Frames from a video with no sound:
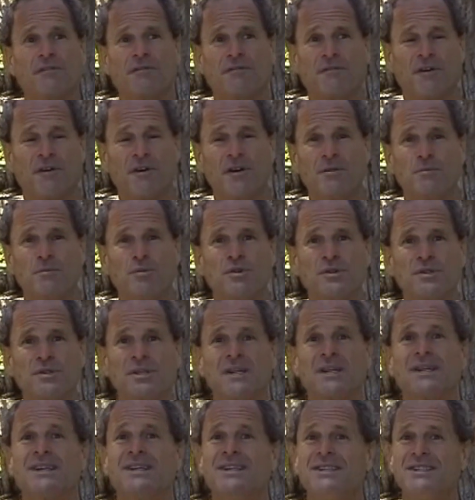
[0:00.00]
farmers
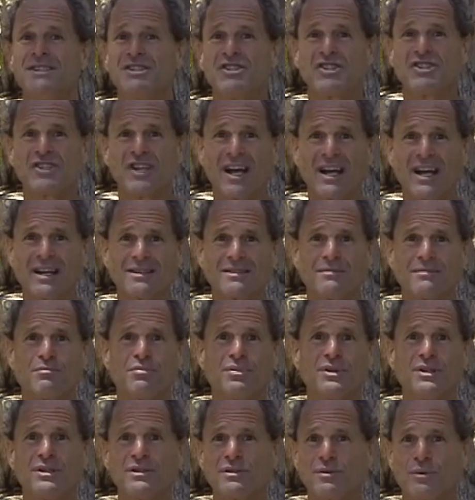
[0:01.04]
inject
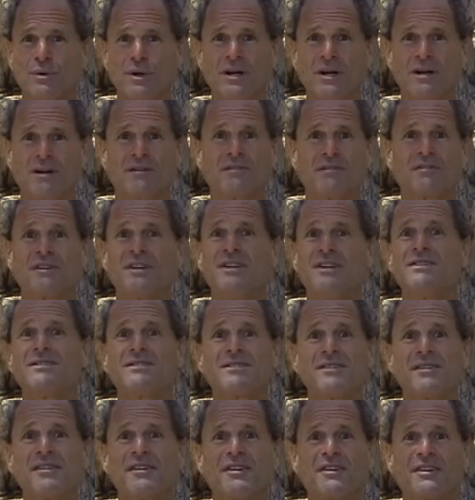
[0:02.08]
B12
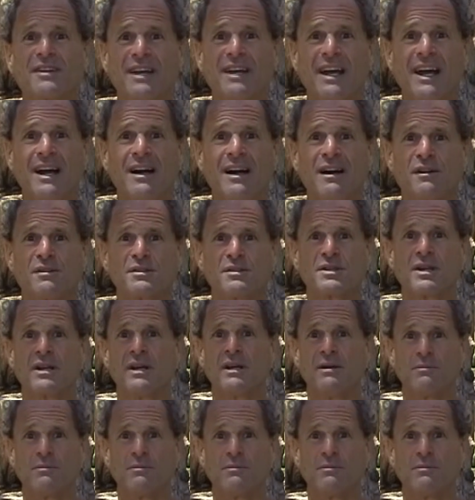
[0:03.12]
into their cows